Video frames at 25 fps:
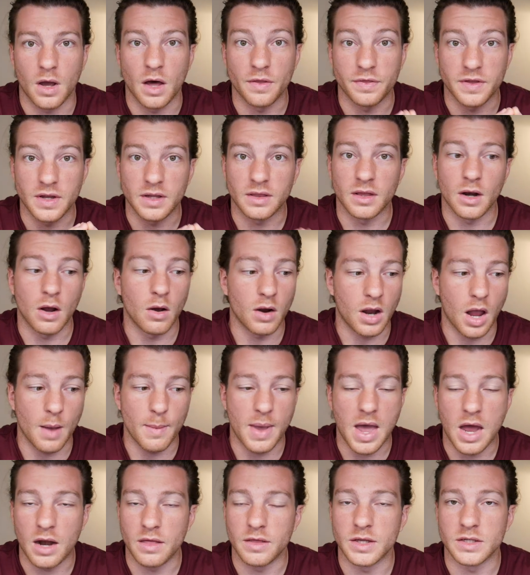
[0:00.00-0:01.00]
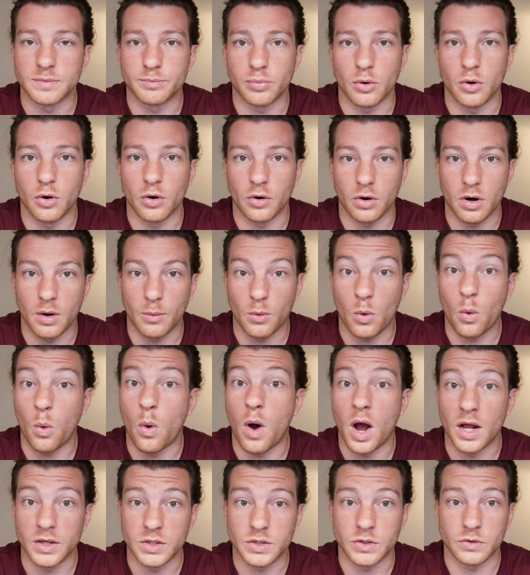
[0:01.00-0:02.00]
I think that I'll come out of this program
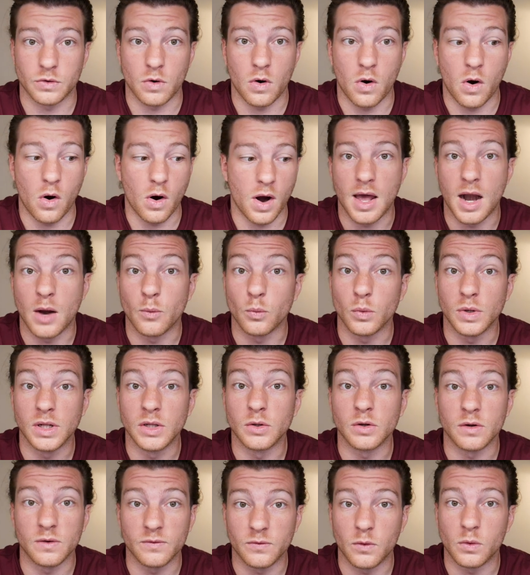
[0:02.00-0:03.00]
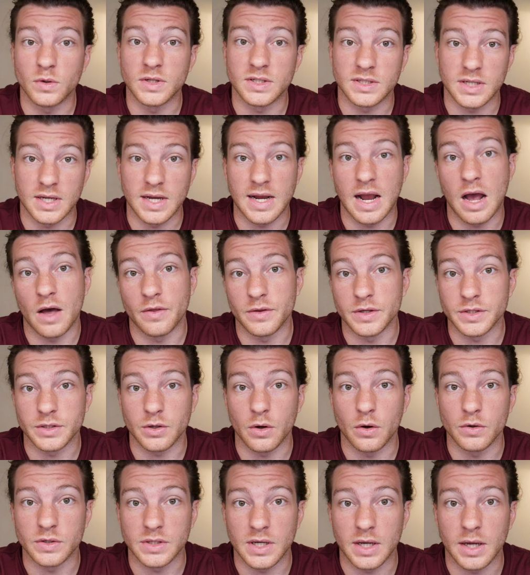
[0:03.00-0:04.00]
quite strong and I'm really looking forward to seeing how this
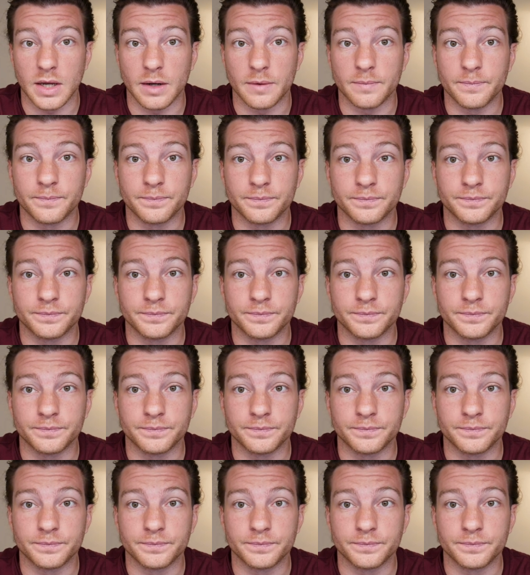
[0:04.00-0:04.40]
goes ahead.